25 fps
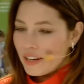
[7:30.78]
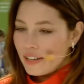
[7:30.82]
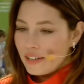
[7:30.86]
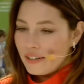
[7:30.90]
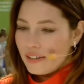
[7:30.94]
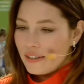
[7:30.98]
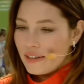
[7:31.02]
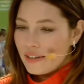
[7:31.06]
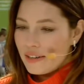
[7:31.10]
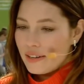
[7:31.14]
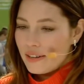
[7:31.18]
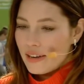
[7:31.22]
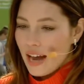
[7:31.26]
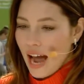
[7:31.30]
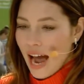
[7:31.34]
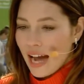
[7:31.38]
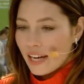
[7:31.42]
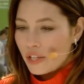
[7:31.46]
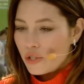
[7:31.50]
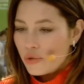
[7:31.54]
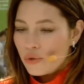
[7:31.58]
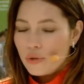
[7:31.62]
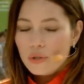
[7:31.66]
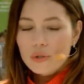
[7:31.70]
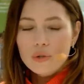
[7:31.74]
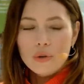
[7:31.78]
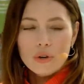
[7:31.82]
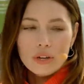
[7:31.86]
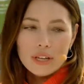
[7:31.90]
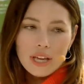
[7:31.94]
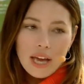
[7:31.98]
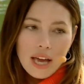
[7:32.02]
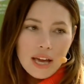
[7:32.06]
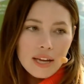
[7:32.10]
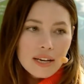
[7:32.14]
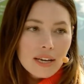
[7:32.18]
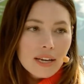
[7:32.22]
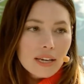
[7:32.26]
natural,
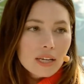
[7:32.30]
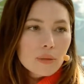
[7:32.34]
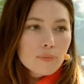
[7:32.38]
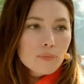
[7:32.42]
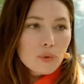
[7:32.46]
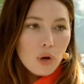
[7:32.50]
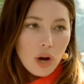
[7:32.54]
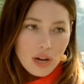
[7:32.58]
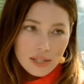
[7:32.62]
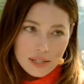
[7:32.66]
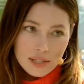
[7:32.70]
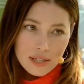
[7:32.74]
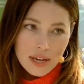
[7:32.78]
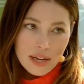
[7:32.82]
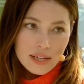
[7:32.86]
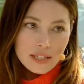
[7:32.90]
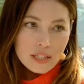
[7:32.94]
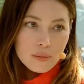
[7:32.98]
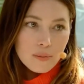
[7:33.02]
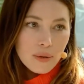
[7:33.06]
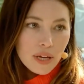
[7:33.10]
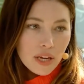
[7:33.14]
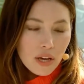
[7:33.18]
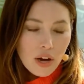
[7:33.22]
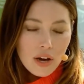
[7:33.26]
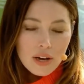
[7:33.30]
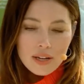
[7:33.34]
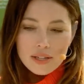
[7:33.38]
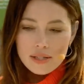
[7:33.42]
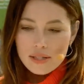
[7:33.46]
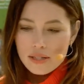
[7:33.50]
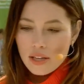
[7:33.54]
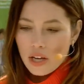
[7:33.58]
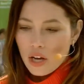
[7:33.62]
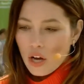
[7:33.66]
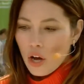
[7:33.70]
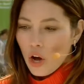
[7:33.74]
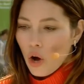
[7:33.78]
organic process,
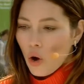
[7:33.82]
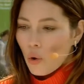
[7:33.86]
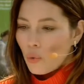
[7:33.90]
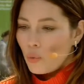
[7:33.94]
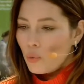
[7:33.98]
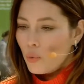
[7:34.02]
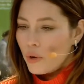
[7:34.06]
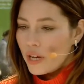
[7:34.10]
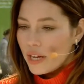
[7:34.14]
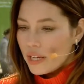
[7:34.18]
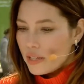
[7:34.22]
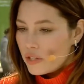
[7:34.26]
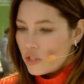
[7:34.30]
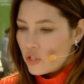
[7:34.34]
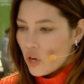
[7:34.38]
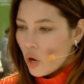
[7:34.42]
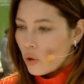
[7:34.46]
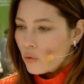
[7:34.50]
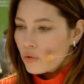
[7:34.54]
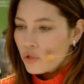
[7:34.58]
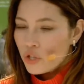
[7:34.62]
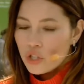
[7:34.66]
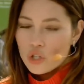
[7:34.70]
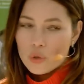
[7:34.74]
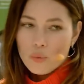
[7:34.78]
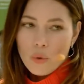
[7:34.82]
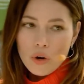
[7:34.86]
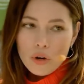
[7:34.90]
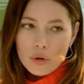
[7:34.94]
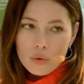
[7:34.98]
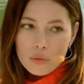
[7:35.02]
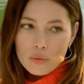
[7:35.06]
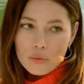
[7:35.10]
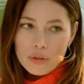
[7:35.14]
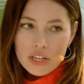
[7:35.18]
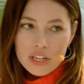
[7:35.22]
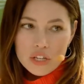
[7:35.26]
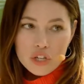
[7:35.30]
because we don't just want to
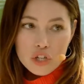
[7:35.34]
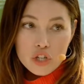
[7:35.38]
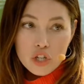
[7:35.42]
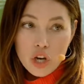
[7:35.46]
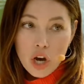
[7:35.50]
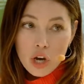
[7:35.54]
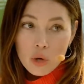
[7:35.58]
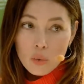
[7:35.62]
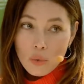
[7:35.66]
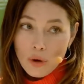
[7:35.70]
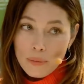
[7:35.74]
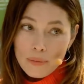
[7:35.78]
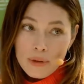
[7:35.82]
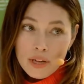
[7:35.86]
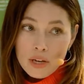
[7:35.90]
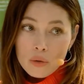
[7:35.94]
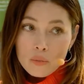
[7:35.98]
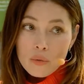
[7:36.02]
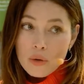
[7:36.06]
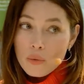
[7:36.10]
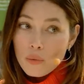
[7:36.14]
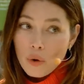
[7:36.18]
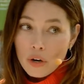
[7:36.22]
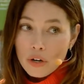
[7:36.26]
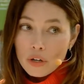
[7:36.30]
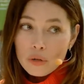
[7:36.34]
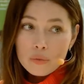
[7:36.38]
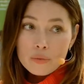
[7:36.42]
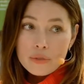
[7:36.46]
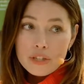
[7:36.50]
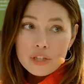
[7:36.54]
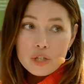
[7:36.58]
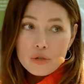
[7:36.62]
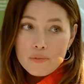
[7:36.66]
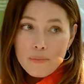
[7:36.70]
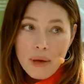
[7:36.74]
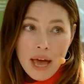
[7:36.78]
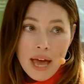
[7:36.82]
reach young women, we want to
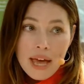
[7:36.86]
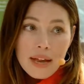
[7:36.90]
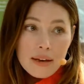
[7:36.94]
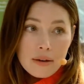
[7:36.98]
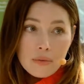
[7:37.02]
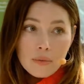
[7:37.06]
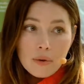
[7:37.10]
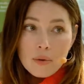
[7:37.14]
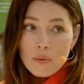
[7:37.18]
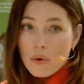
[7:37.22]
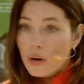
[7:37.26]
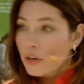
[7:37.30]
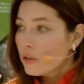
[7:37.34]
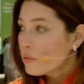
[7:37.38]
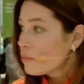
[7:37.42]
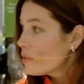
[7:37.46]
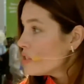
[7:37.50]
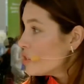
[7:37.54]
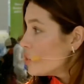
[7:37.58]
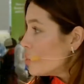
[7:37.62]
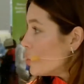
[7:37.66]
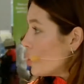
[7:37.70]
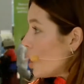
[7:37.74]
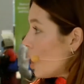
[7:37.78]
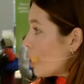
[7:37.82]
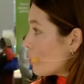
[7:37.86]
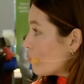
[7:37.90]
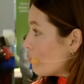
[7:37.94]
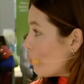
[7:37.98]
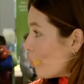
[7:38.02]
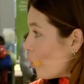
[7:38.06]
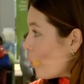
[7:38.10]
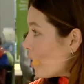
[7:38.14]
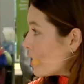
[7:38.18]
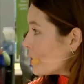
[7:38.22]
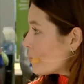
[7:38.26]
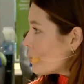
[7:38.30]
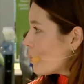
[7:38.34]
reach men, we want to reach young
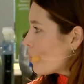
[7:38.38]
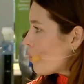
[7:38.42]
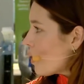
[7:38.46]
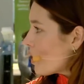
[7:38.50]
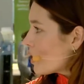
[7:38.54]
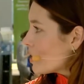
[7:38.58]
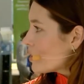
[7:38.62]
boys, we want to